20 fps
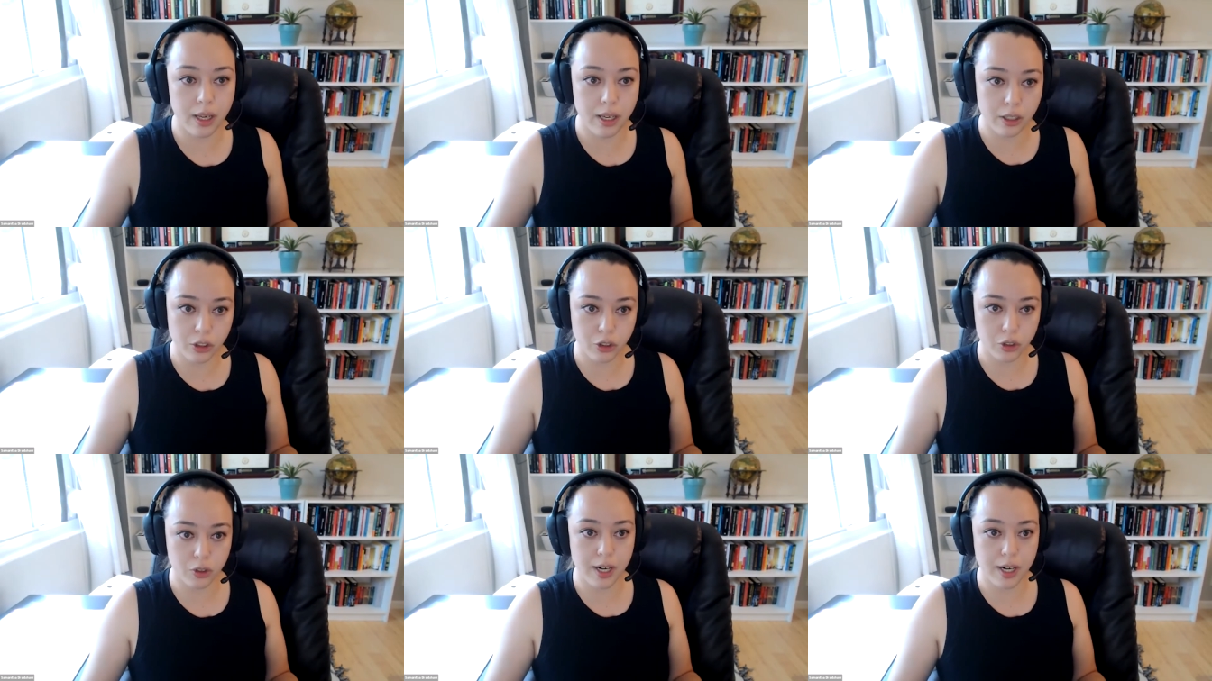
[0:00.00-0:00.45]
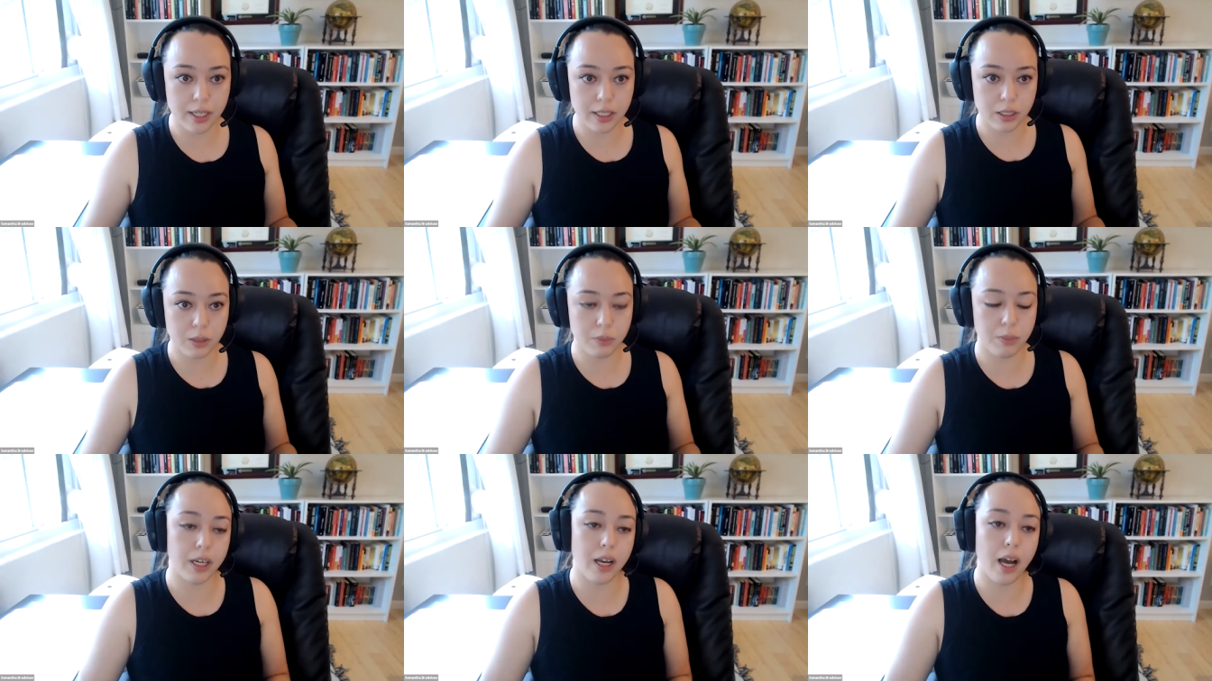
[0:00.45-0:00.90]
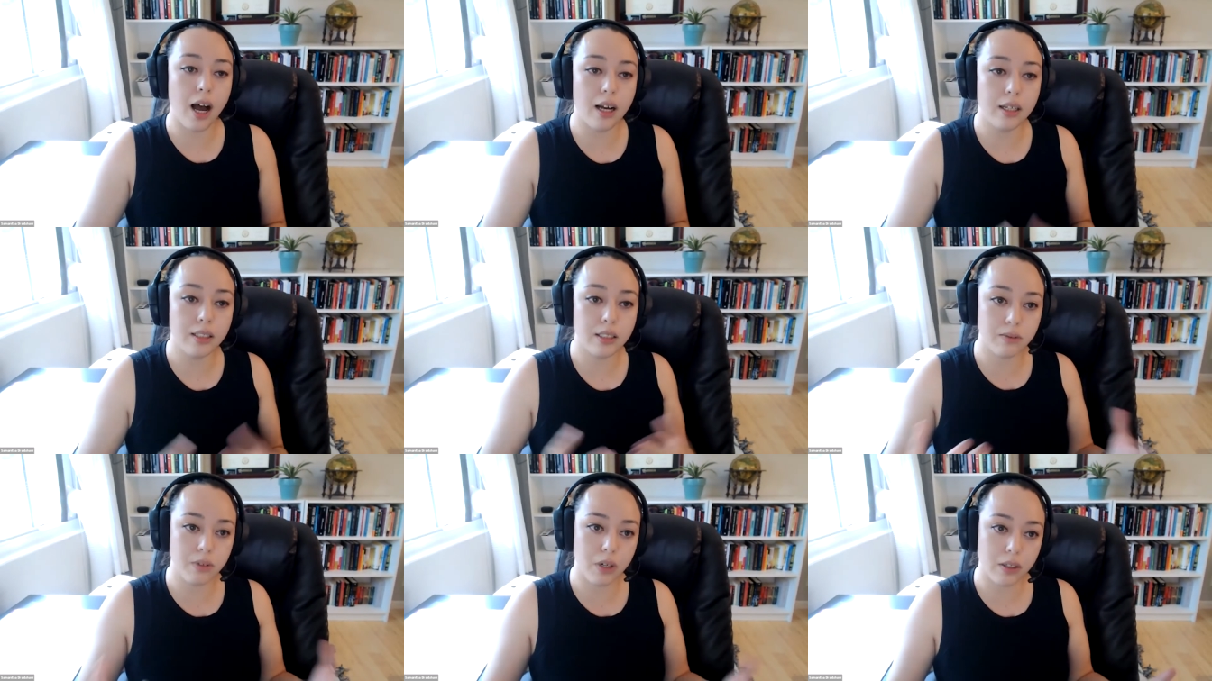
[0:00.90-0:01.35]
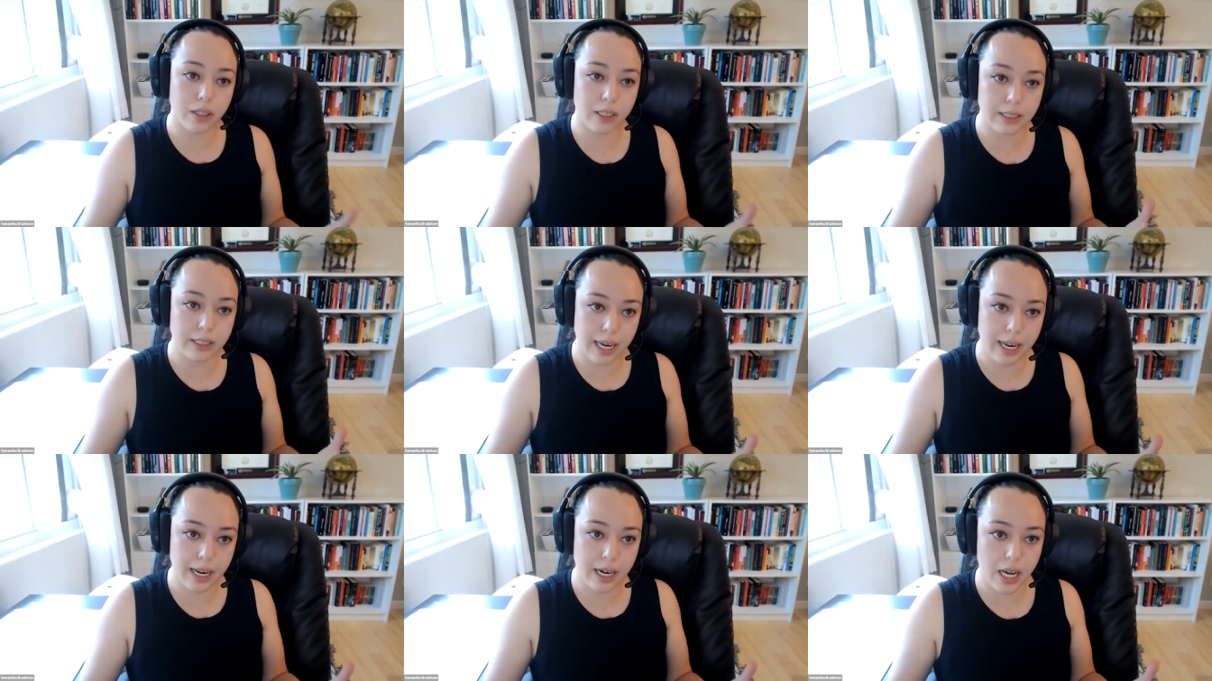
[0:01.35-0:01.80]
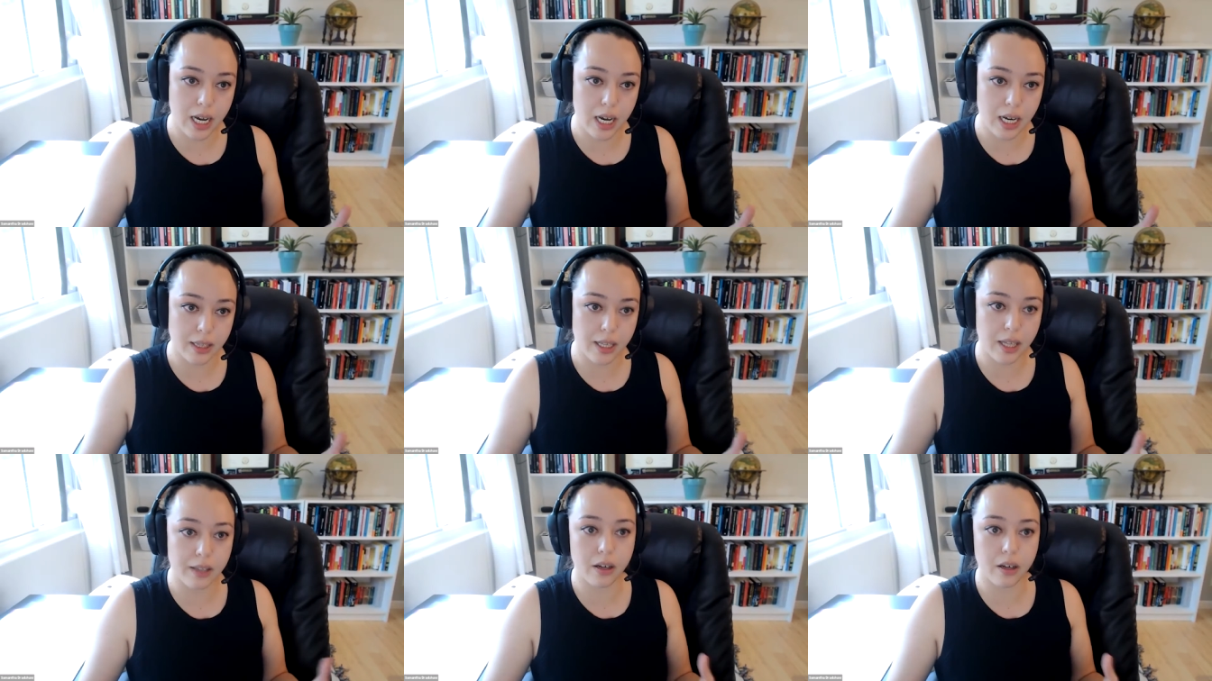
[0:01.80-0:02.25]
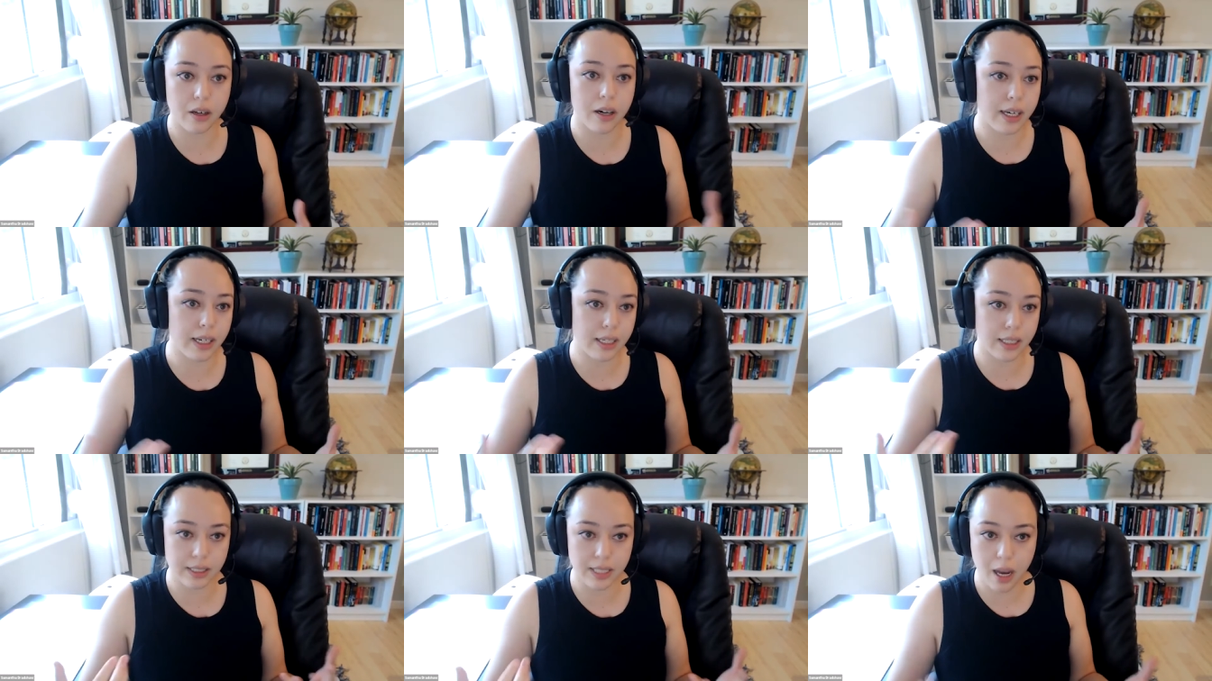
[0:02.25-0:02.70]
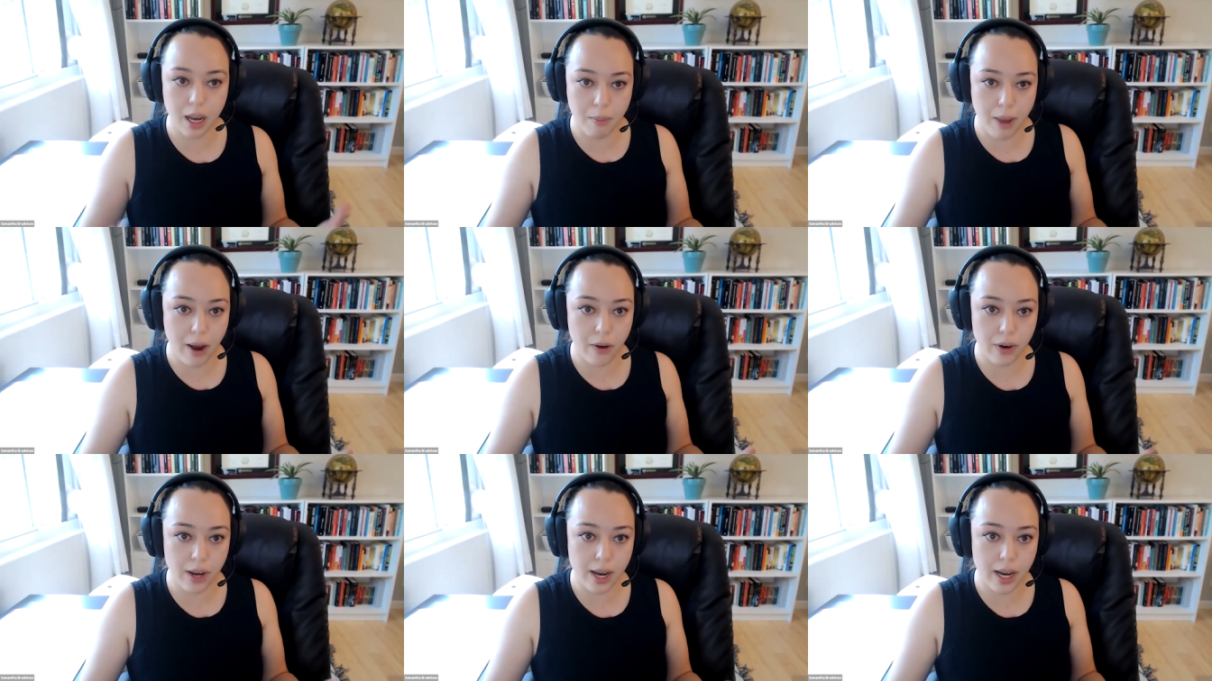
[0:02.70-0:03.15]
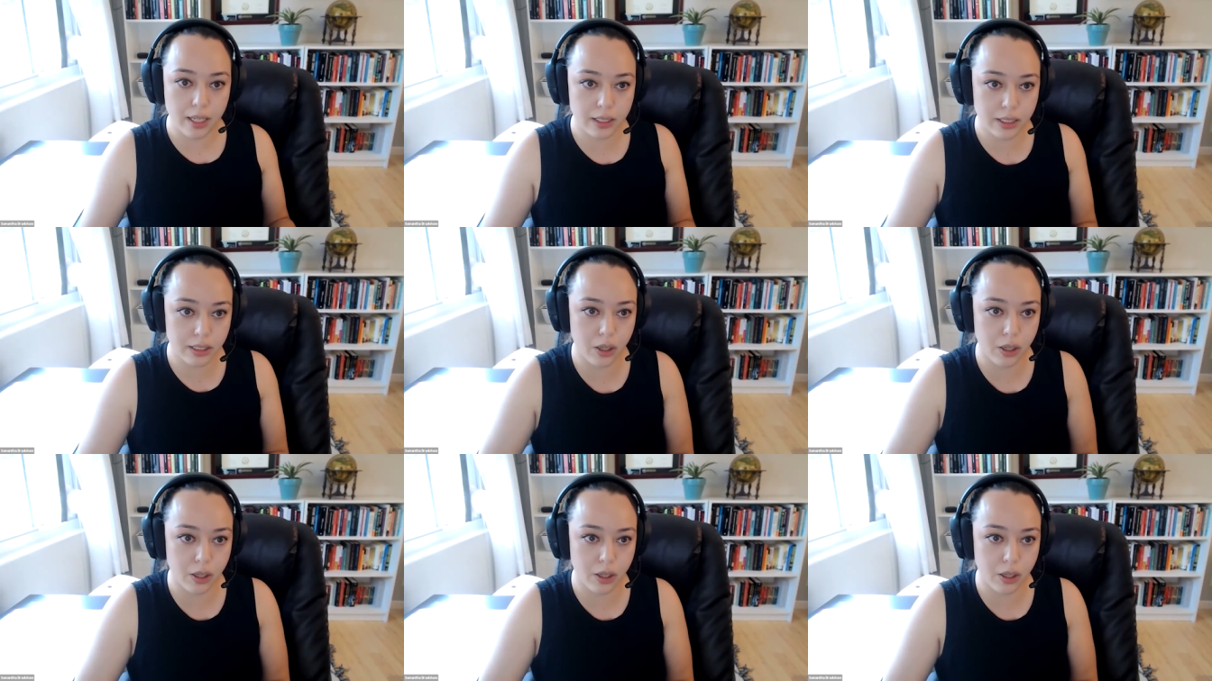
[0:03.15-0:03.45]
interests because of all the data that there is about us.